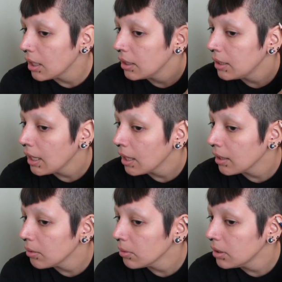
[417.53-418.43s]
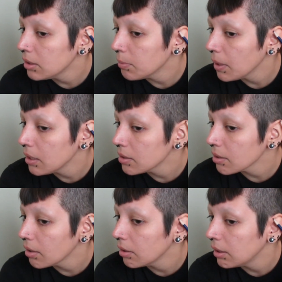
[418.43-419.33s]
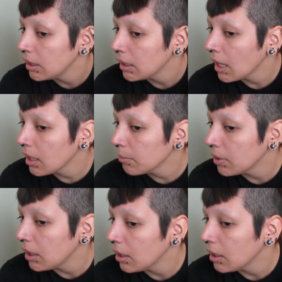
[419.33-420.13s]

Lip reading: And yeah, that really depends on the anatomy.